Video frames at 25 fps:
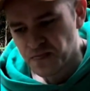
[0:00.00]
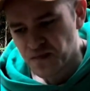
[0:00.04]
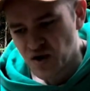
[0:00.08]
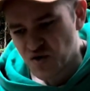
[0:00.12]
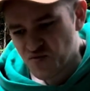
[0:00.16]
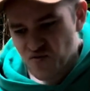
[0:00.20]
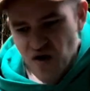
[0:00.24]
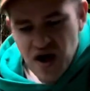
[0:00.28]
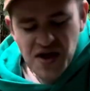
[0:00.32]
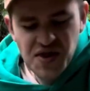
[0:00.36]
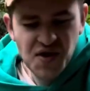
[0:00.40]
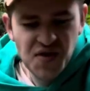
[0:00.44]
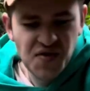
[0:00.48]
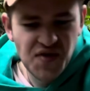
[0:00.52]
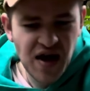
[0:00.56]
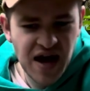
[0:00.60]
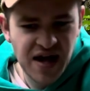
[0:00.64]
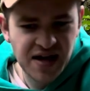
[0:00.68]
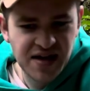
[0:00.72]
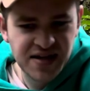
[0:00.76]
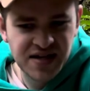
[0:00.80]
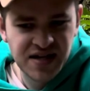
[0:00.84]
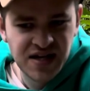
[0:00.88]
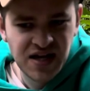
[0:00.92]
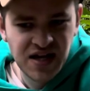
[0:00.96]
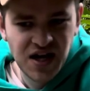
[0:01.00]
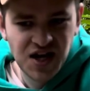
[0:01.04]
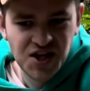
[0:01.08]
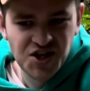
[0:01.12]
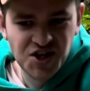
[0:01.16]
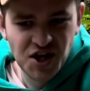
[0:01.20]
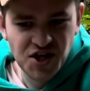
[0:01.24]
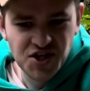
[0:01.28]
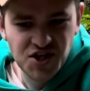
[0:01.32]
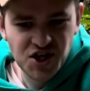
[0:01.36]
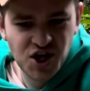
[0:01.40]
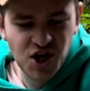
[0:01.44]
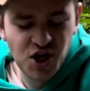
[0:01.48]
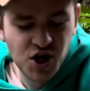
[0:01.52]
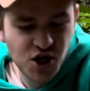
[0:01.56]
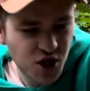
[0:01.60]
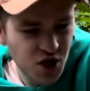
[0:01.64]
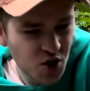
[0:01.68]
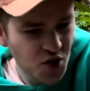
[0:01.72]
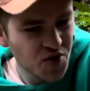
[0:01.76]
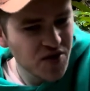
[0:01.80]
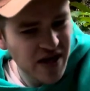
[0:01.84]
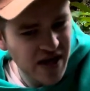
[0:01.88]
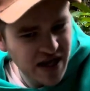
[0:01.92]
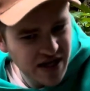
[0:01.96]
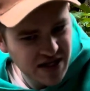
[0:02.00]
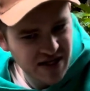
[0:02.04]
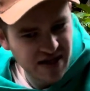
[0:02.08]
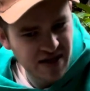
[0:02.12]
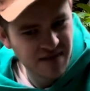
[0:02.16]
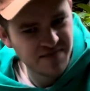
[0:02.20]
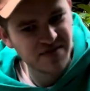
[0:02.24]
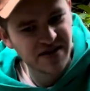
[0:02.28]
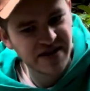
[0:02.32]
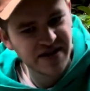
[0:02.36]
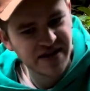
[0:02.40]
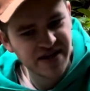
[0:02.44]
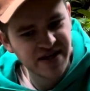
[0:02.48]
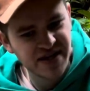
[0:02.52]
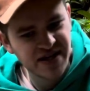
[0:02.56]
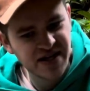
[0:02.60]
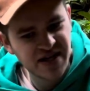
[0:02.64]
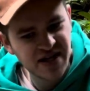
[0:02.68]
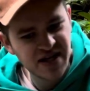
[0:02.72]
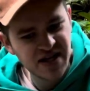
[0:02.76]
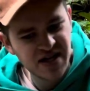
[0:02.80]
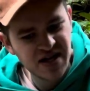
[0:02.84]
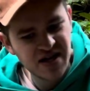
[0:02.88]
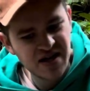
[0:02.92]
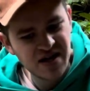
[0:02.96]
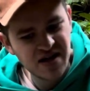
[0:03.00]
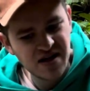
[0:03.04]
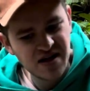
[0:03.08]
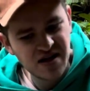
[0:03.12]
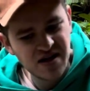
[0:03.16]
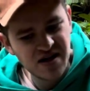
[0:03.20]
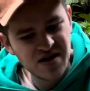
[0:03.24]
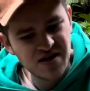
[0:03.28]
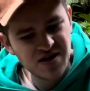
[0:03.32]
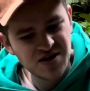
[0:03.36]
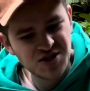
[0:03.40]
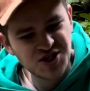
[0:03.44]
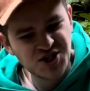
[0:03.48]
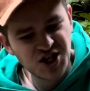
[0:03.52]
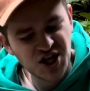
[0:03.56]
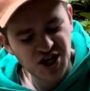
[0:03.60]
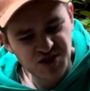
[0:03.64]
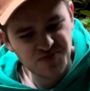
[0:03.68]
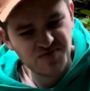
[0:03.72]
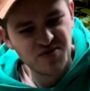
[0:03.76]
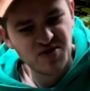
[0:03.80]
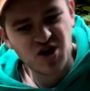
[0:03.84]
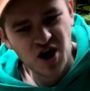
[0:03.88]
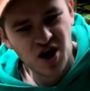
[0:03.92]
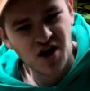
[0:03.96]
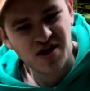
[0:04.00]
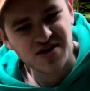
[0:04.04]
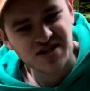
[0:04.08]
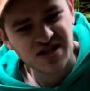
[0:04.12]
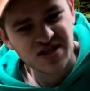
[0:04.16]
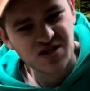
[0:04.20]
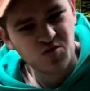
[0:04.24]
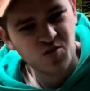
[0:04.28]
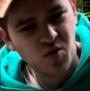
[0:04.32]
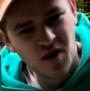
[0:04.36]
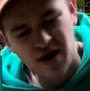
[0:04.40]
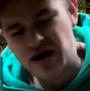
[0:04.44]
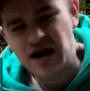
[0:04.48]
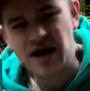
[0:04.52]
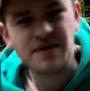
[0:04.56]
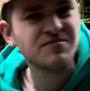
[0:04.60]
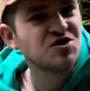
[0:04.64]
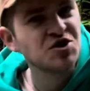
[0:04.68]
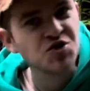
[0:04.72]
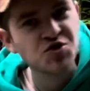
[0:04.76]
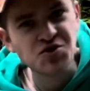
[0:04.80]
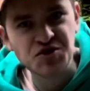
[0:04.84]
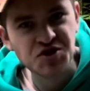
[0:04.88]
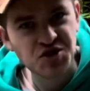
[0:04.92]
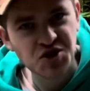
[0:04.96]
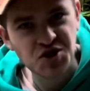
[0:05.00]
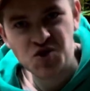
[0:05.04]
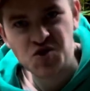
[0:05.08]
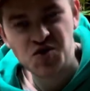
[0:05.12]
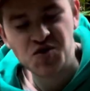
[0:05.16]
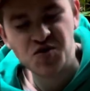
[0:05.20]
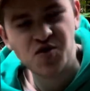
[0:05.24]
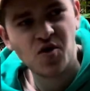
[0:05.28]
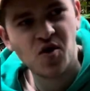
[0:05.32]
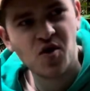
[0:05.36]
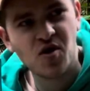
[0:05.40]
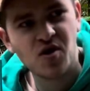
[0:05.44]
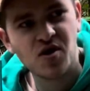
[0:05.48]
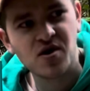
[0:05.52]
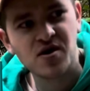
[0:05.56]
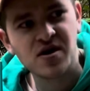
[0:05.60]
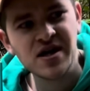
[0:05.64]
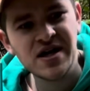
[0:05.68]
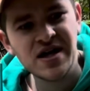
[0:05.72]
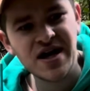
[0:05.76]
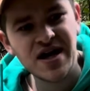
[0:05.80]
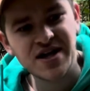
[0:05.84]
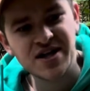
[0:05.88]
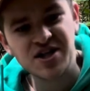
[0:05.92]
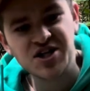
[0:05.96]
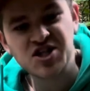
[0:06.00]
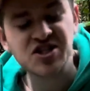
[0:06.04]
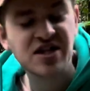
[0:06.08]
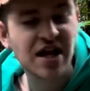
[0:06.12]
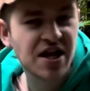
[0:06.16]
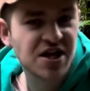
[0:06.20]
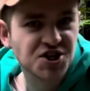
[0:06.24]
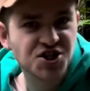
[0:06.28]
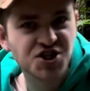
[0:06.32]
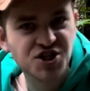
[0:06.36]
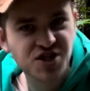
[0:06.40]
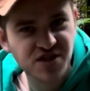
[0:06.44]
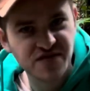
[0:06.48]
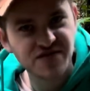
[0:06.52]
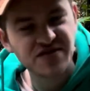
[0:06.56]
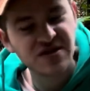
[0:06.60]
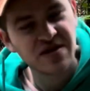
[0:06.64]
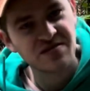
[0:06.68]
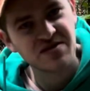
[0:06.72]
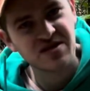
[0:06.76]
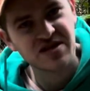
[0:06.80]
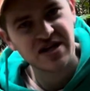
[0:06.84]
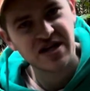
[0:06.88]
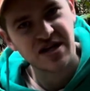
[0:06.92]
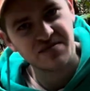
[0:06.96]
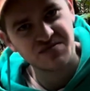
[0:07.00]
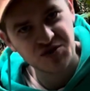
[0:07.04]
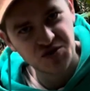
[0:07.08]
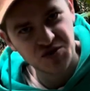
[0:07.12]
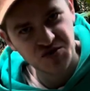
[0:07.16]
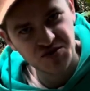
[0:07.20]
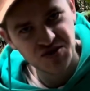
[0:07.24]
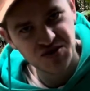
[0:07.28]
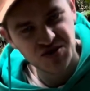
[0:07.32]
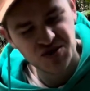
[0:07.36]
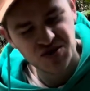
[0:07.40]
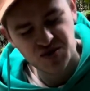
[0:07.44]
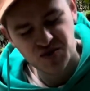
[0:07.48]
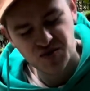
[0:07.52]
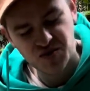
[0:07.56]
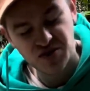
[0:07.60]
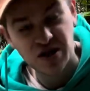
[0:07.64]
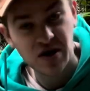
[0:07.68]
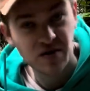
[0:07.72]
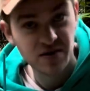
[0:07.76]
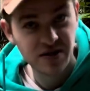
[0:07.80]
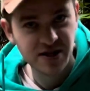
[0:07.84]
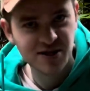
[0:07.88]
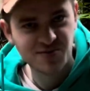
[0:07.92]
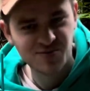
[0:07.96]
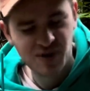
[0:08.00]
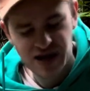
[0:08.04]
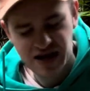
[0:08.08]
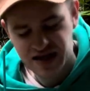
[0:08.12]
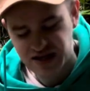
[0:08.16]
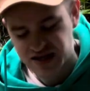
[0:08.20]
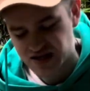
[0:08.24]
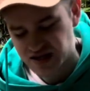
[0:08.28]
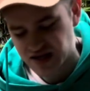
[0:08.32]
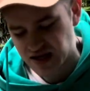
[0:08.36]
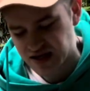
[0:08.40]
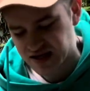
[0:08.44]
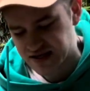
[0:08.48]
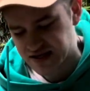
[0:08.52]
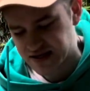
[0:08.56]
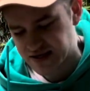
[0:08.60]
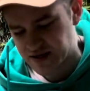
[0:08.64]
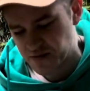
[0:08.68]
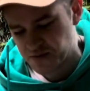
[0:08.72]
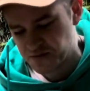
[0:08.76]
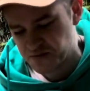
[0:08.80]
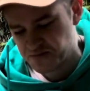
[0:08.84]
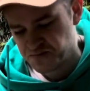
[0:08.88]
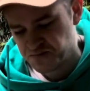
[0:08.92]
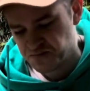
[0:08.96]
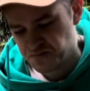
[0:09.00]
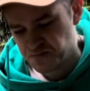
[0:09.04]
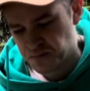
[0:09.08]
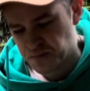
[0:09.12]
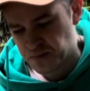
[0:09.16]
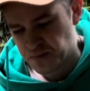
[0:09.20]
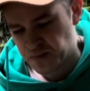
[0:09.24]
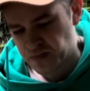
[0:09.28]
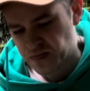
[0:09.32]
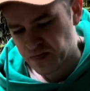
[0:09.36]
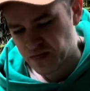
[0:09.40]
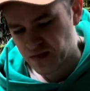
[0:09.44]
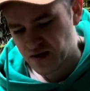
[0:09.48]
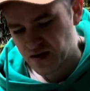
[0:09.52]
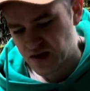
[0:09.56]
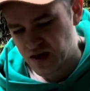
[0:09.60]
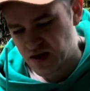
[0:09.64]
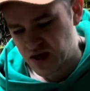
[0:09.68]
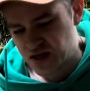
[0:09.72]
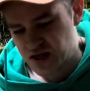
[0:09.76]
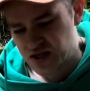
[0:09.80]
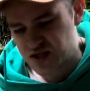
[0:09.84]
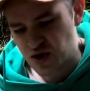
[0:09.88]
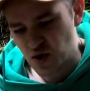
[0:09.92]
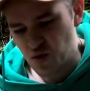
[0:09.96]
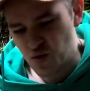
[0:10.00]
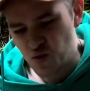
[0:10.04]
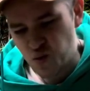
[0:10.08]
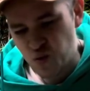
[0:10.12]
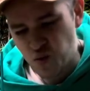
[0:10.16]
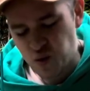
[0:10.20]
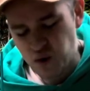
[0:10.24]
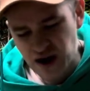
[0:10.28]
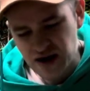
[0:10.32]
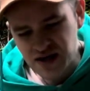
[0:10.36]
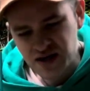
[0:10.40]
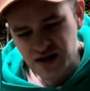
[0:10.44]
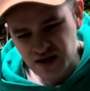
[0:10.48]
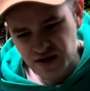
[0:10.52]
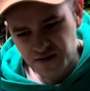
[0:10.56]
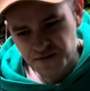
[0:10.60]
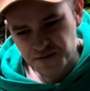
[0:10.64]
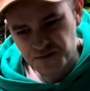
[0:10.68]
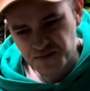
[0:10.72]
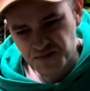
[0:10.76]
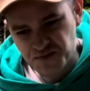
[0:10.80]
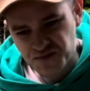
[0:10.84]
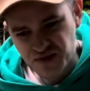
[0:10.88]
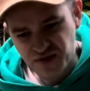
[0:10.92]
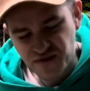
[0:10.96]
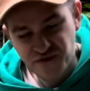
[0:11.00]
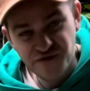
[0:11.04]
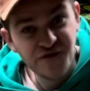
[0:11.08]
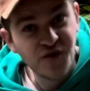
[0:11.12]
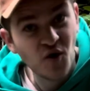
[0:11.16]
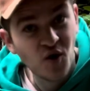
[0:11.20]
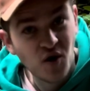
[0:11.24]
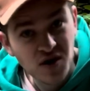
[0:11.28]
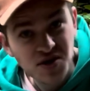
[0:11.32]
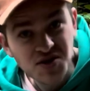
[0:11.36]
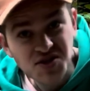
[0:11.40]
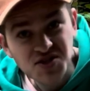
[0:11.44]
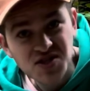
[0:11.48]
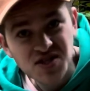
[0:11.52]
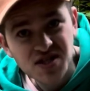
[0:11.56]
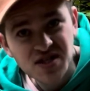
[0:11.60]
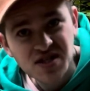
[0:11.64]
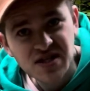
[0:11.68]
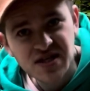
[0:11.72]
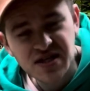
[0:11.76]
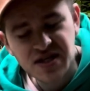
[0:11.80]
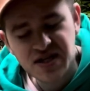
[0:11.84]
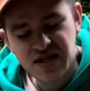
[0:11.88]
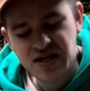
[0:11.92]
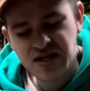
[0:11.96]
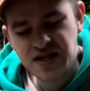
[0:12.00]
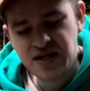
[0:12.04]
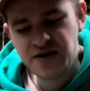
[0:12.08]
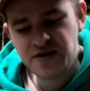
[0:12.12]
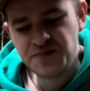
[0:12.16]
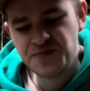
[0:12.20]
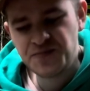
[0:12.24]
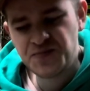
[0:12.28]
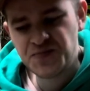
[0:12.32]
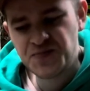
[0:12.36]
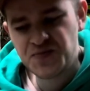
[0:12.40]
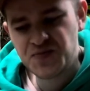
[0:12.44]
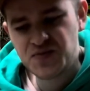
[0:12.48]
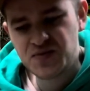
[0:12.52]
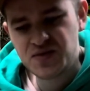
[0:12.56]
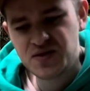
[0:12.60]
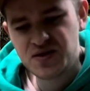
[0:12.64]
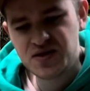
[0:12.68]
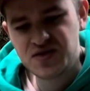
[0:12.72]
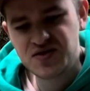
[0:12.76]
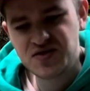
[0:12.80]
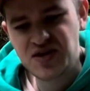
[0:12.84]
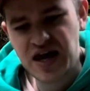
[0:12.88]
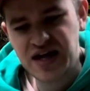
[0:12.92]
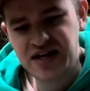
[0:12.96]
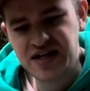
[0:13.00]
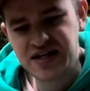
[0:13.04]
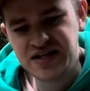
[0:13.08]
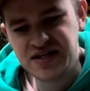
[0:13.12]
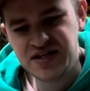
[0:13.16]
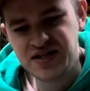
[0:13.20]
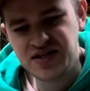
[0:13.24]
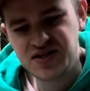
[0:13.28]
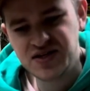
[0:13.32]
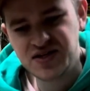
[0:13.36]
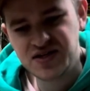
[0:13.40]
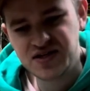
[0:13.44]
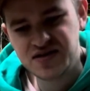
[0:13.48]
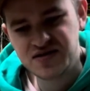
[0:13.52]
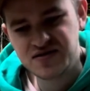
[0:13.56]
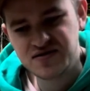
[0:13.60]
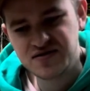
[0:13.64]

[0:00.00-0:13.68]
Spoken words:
rather than just concluding something just because it's what I'm used to or an extension of something that I'm used to, which I'll explain in a second. So one force that is